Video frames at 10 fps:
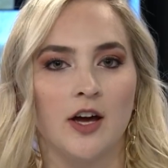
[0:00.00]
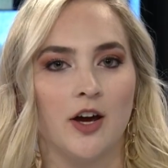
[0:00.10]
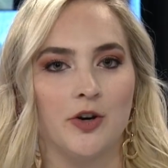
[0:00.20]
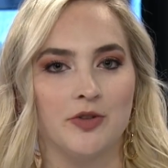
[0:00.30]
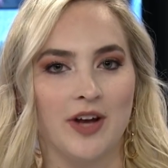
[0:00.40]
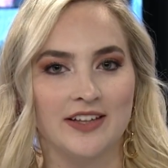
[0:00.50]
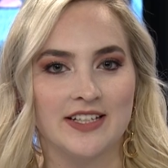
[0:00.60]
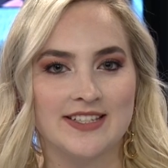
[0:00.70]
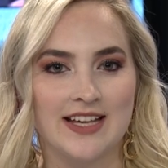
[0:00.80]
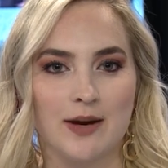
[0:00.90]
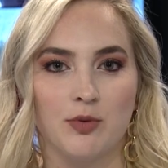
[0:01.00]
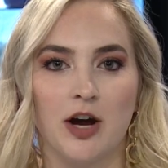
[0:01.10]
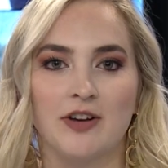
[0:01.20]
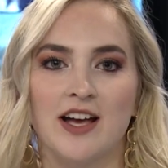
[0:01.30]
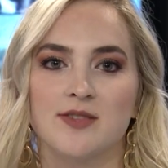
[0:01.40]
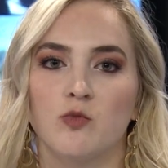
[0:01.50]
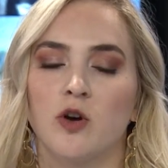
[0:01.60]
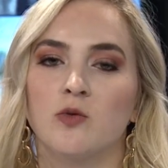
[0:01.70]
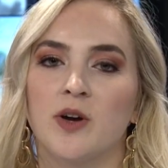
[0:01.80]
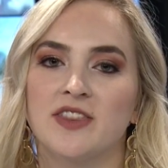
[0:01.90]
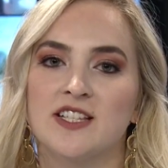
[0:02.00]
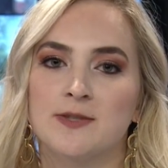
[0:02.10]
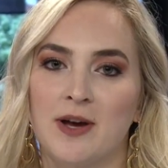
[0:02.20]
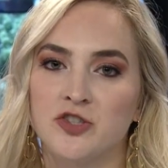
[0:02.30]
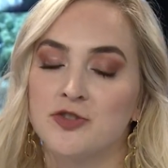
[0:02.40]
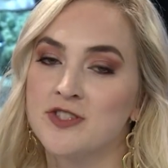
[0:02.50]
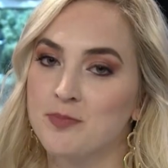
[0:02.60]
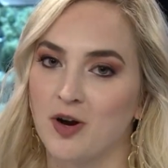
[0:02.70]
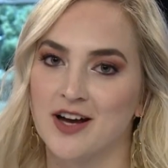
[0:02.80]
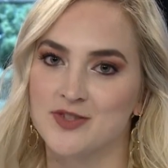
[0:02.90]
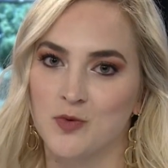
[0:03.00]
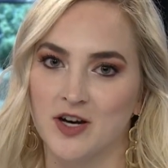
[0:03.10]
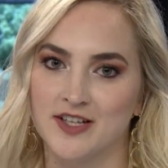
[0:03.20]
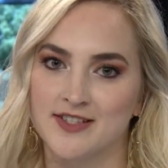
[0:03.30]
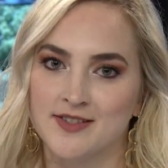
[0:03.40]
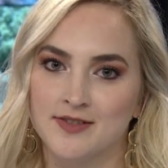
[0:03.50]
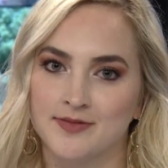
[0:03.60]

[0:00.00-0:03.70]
OU Nightly's Sam Brown has more on what this special surprise was.